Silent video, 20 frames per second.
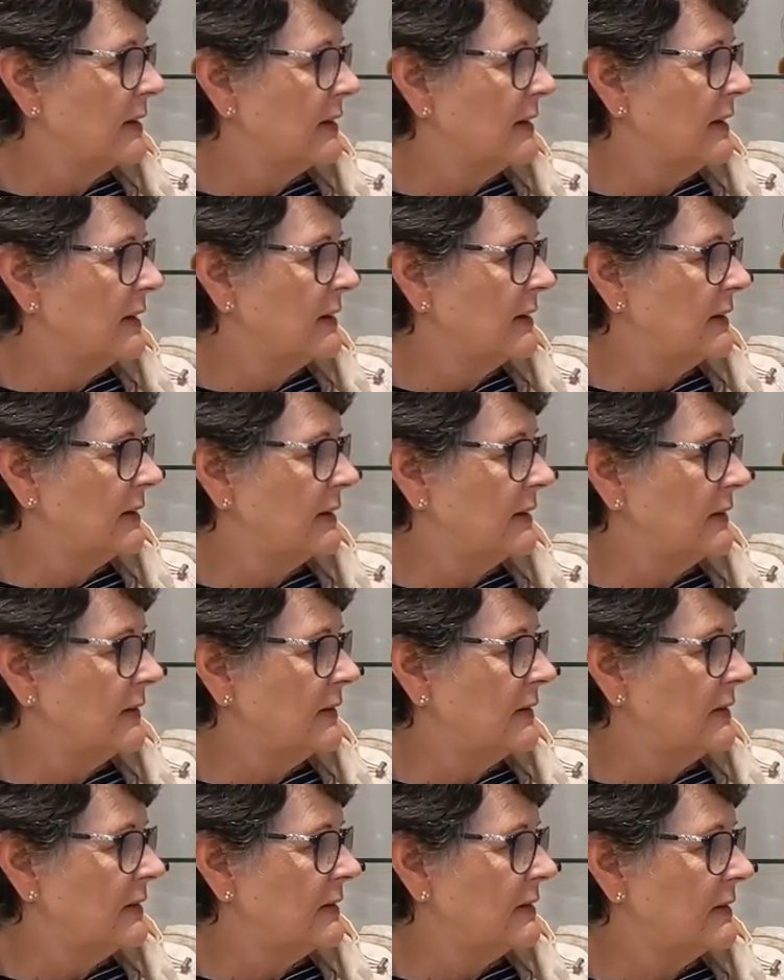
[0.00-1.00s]
little
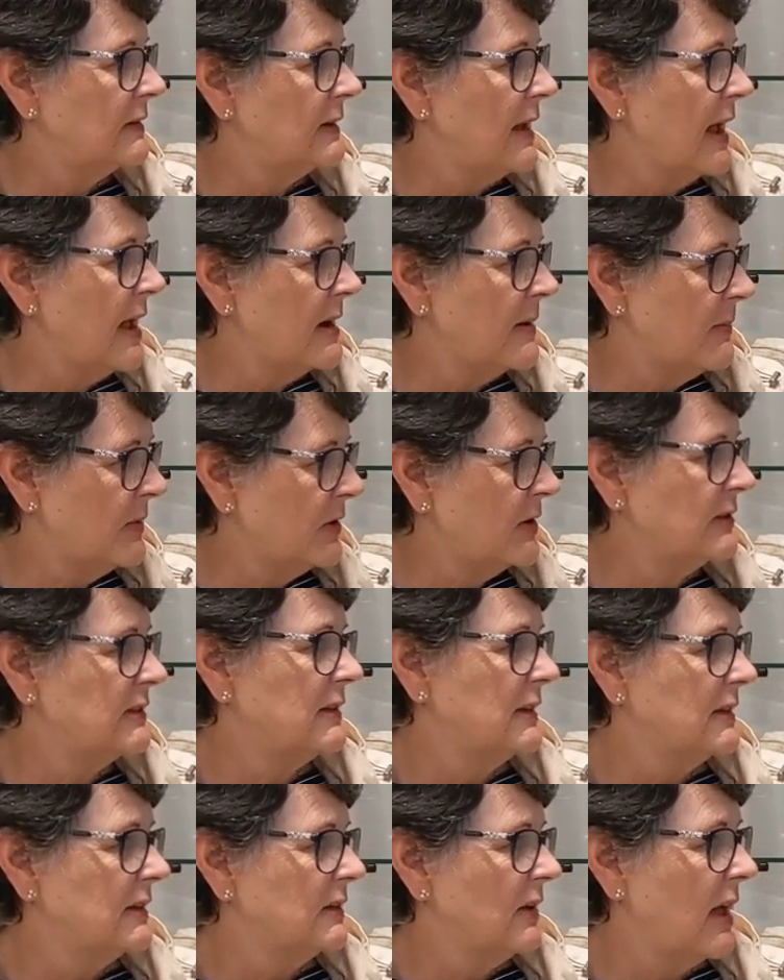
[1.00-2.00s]

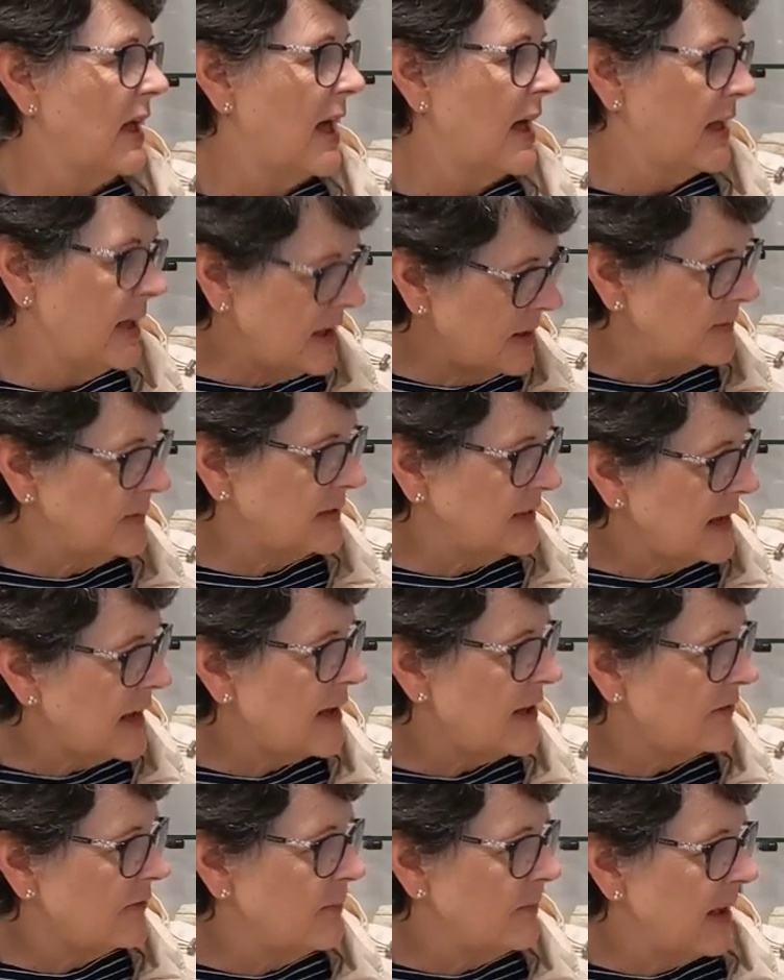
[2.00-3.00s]
animals
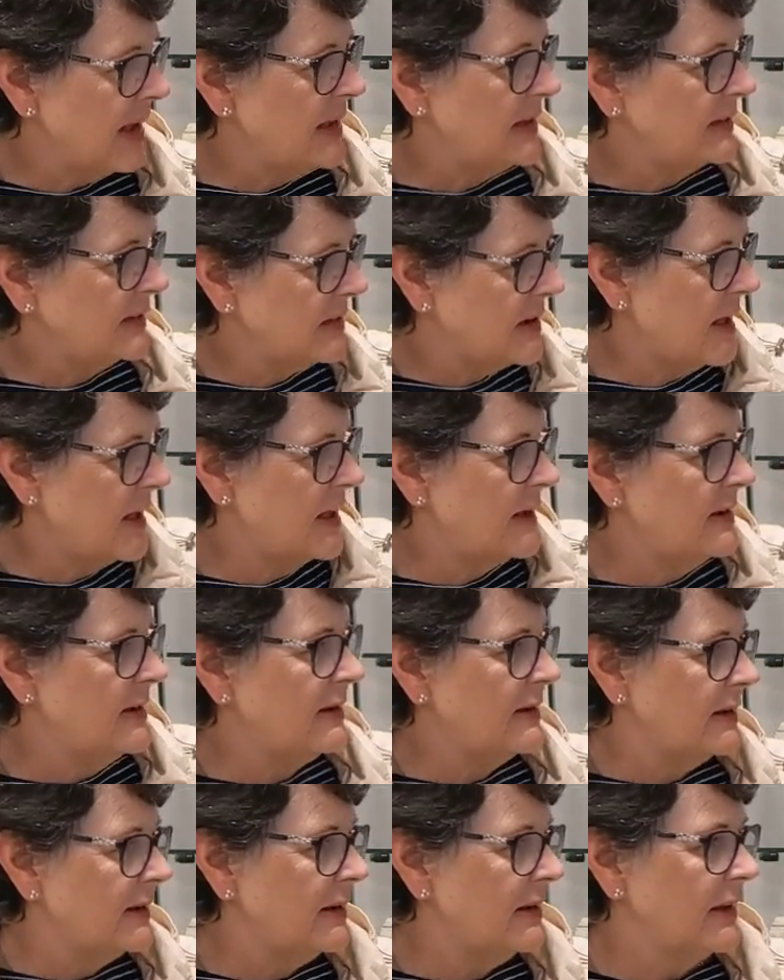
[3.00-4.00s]
himself based
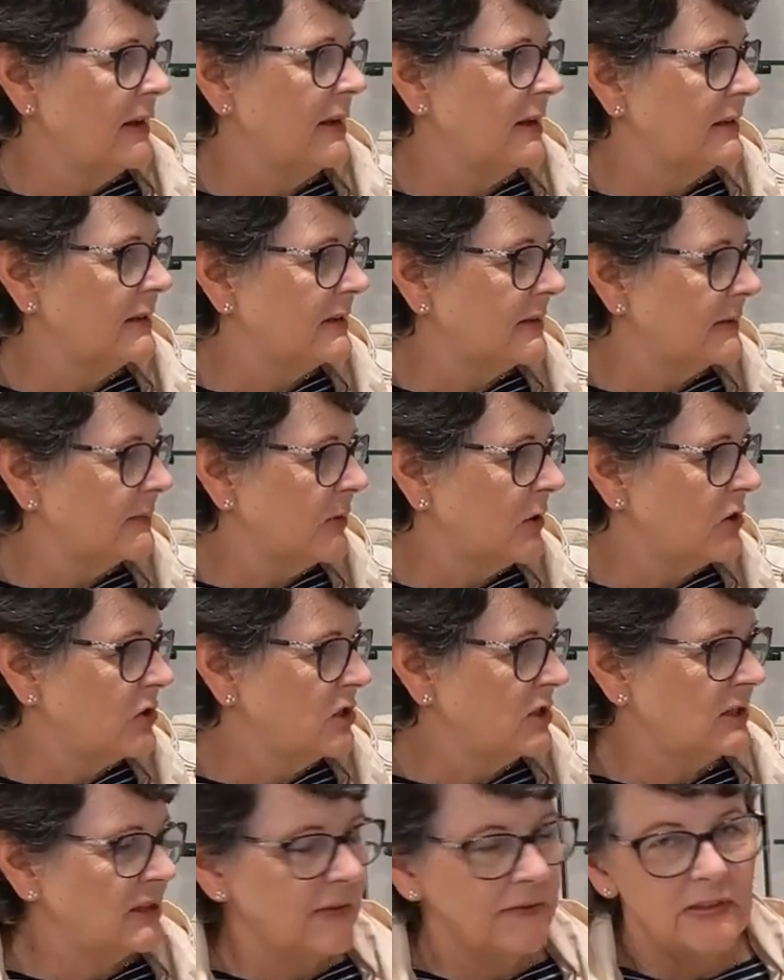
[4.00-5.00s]
on his
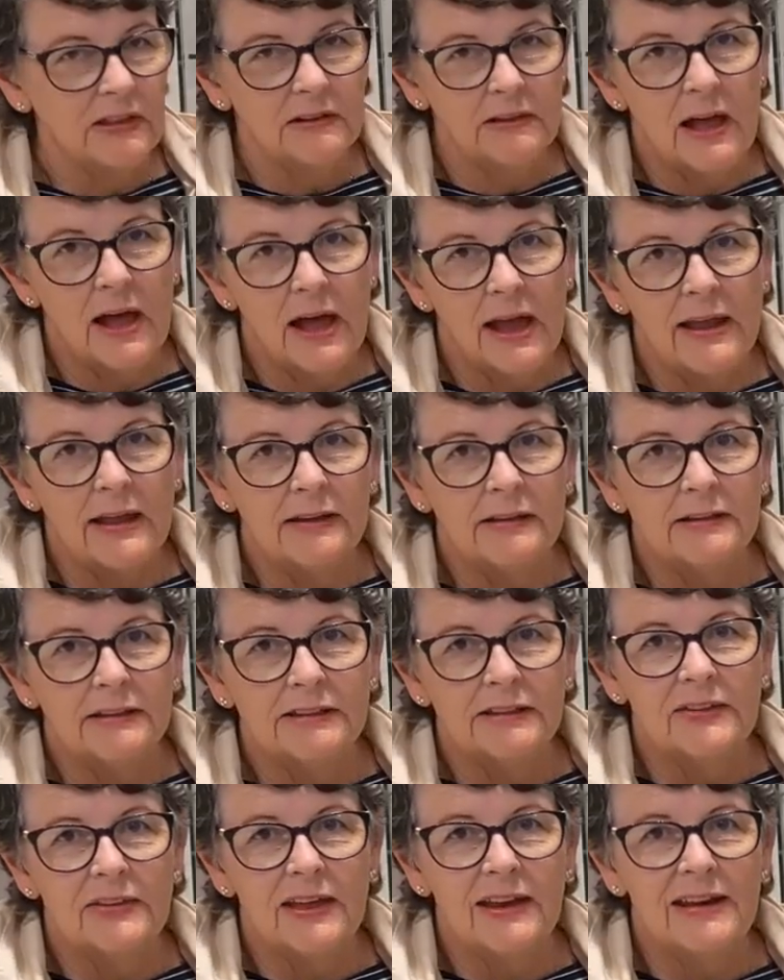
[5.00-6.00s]
purchase of the lion,
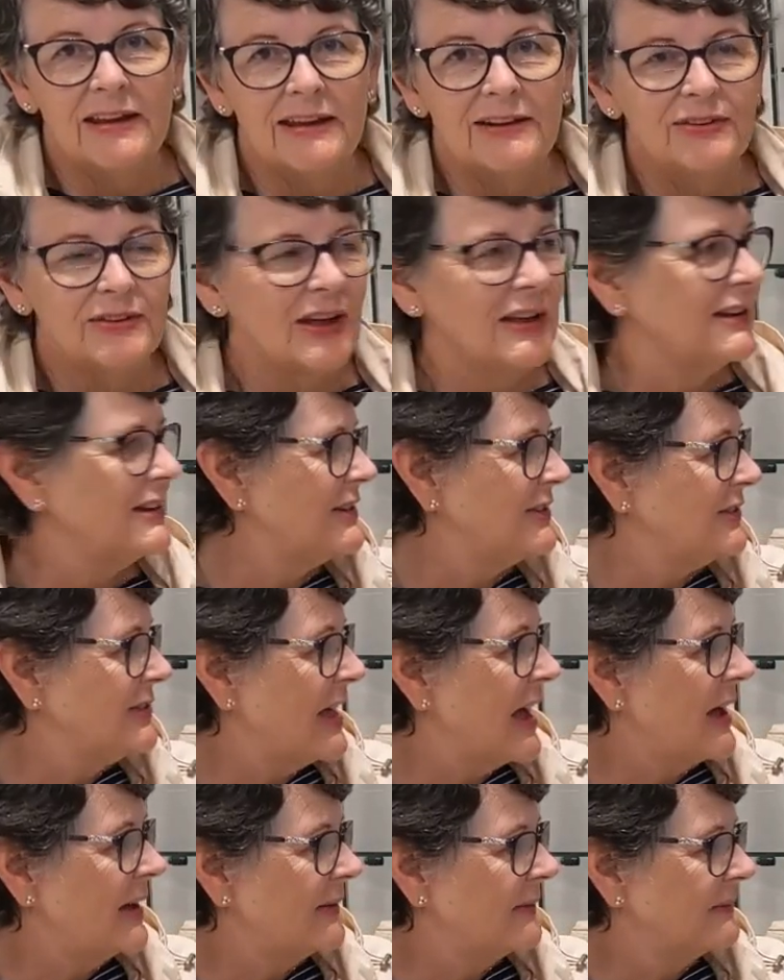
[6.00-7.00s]
so that he knew how to do
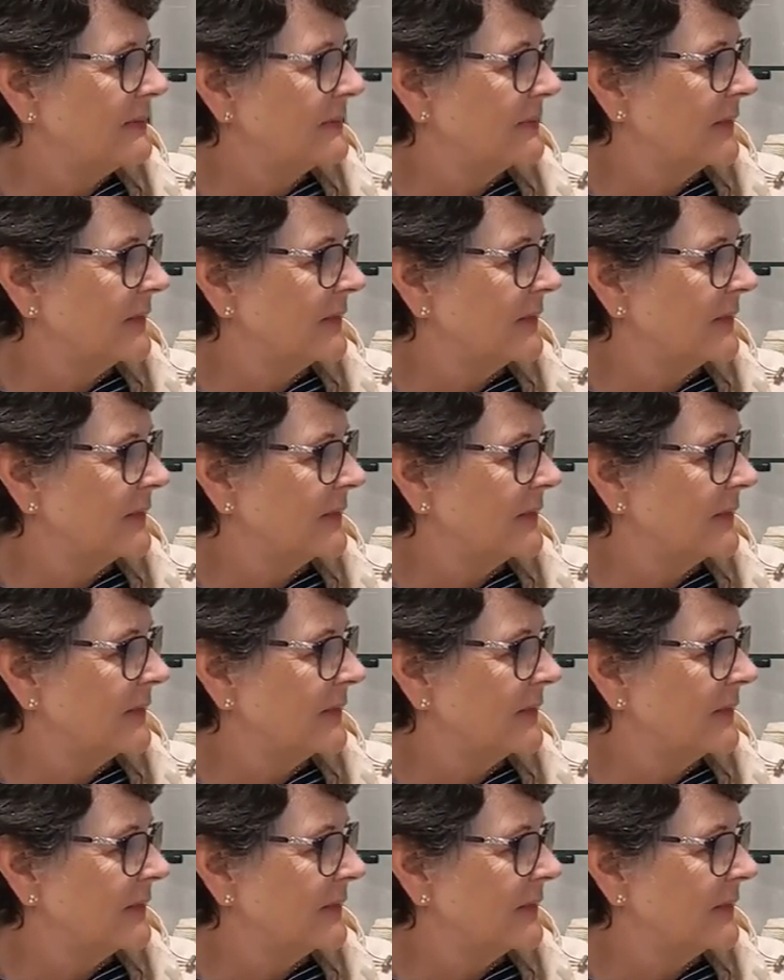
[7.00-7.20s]
that.